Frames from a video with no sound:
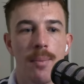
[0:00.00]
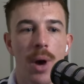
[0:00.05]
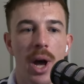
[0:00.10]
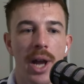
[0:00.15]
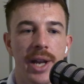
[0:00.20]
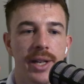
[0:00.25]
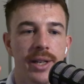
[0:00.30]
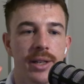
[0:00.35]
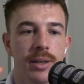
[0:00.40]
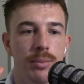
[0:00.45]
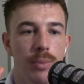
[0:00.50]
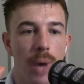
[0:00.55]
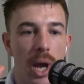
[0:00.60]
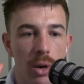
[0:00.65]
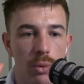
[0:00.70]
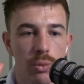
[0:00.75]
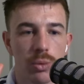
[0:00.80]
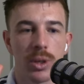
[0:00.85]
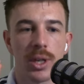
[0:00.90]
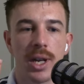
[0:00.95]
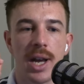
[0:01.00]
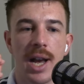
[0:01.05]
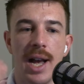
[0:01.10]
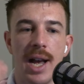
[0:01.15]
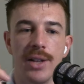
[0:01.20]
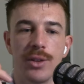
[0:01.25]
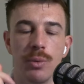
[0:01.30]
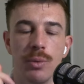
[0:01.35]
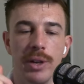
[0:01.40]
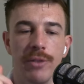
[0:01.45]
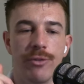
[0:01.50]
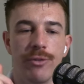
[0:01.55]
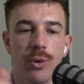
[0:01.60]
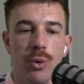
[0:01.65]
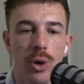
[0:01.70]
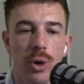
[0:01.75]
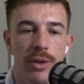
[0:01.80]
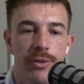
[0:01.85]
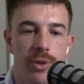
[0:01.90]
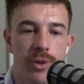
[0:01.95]
Mai Mel. Uh,
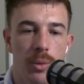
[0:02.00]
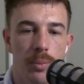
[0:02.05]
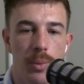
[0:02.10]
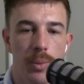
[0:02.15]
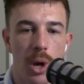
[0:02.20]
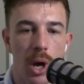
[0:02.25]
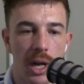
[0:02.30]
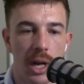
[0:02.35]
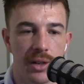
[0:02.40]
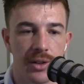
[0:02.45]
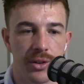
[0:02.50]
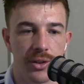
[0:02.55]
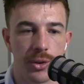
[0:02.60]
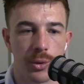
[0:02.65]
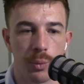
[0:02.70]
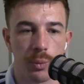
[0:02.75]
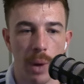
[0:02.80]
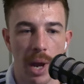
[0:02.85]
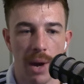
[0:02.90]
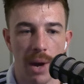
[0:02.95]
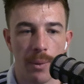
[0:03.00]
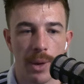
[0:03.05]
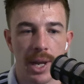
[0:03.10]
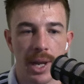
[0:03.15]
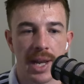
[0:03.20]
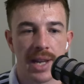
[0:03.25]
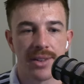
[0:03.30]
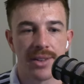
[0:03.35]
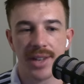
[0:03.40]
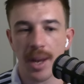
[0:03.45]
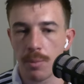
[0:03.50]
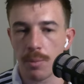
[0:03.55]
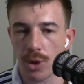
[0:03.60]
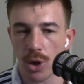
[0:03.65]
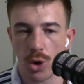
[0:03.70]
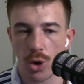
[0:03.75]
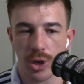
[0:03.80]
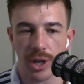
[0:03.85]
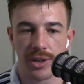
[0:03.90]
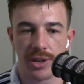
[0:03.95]
24 from Highlanders as well. Same with
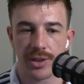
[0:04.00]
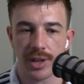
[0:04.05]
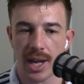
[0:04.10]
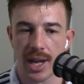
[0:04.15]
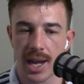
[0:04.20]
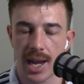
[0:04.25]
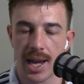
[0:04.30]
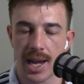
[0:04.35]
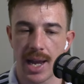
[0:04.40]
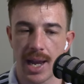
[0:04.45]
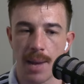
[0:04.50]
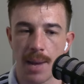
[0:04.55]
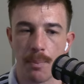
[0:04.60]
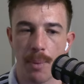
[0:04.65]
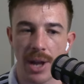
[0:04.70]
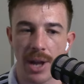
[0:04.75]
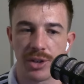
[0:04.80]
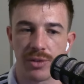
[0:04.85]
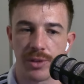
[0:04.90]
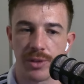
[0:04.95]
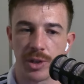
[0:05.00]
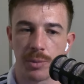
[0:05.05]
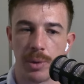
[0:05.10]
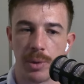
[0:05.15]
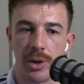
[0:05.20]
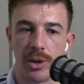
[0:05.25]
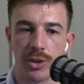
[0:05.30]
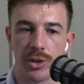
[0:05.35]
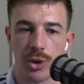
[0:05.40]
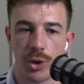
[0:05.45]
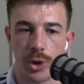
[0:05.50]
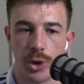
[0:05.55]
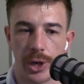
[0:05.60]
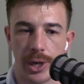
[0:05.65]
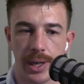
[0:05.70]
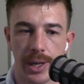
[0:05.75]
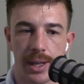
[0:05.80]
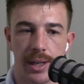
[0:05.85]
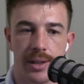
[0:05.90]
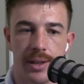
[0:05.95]
the hookers, uh, a bunch of experience, Kurt
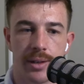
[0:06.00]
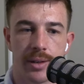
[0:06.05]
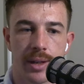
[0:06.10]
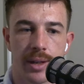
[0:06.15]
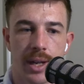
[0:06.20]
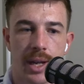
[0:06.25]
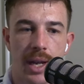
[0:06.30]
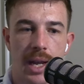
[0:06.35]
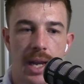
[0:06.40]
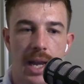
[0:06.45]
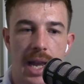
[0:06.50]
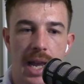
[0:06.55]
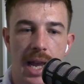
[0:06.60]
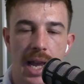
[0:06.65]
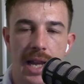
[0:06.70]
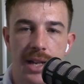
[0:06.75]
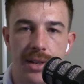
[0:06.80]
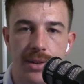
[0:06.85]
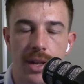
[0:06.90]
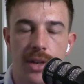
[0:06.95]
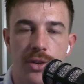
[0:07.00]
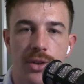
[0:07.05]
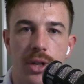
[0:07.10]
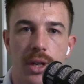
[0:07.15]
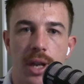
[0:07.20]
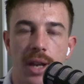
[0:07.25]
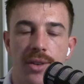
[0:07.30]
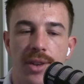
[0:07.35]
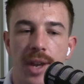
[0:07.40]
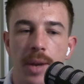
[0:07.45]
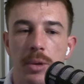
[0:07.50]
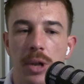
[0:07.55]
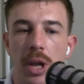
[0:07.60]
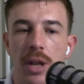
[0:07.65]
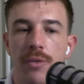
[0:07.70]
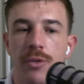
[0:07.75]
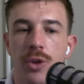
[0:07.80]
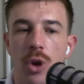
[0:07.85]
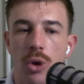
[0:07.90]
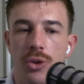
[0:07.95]
Eklund it's, it's, it seems
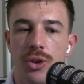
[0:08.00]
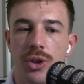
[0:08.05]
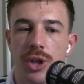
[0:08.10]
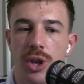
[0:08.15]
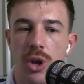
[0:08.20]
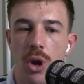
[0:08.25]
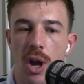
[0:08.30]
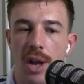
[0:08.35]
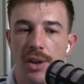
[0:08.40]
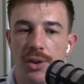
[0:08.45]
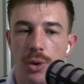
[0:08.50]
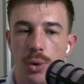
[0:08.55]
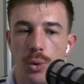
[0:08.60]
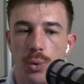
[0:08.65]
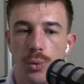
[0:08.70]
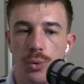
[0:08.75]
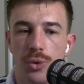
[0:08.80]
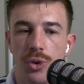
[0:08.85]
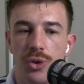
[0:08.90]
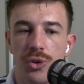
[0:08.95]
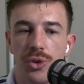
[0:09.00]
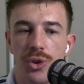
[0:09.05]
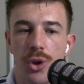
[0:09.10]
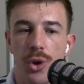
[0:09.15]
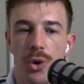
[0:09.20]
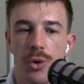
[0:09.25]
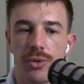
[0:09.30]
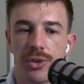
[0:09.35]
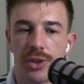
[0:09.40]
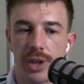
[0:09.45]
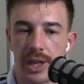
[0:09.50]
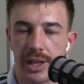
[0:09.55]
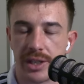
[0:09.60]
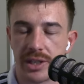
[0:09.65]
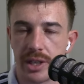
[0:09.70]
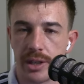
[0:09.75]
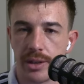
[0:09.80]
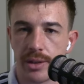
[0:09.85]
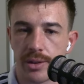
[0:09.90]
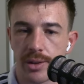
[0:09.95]
like they've gone to the guys who deserve
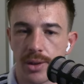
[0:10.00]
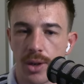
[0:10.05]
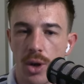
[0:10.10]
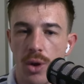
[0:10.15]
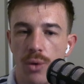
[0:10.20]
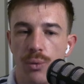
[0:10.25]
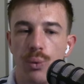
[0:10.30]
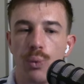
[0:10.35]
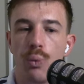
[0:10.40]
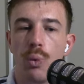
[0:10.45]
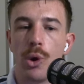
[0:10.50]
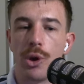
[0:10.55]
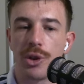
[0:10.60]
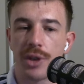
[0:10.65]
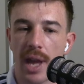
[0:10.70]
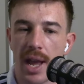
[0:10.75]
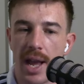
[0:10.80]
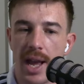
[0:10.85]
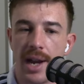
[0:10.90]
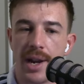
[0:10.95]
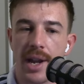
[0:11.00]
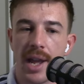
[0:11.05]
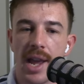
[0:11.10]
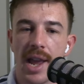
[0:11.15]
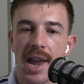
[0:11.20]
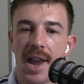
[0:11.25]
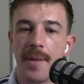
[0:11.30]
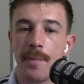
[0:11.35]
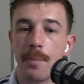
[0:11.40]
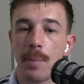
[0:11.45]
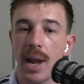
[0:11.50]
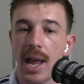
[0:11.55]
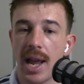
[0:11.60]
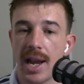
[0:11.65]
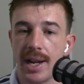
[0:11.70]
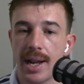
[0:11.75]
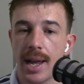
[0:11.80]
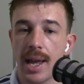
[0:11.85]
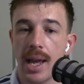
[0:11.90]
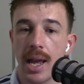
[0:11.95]
selections, who've worked hard, have
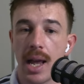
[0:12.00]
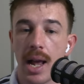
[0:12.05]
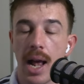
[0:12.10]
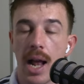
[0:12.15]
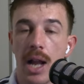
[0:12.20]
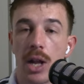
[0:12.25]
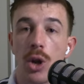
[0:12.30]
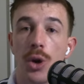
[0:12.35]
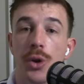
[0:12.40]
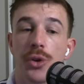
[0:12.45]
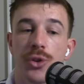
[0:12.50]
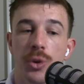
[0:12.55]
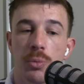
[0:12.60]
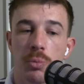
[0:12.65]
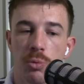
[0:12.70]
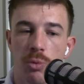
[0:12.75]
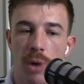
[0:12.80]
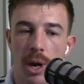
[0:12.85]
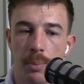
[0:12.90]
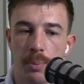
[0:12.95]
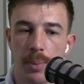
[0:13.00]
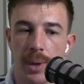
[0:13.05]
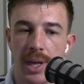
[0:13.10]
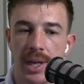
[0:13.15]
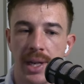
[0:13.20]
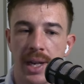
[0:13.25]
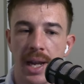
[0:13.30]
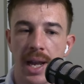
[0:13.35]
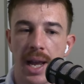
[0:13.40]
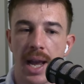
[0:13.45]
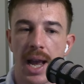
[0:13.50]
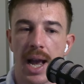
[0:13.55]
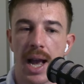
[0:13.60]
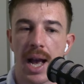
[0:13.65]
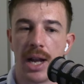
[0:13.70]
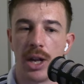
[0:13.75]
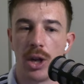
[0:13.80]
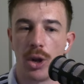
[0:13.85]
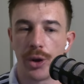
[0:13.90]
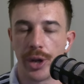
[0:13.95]
played a lot of Super Rugby,
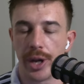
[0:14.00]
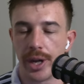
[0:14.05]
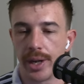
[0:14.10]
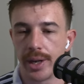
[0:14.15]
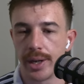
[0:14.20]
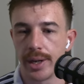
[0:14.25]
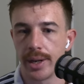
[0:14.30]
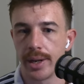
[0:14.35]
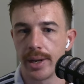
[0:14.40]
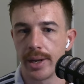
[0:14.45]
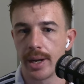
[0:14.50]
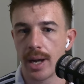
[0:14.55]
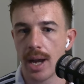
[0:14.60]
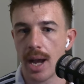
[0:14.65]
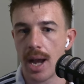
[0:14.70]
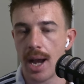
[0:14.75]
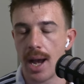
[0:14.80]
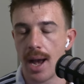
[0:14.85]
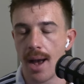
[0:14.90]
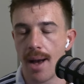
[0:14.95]
a lot of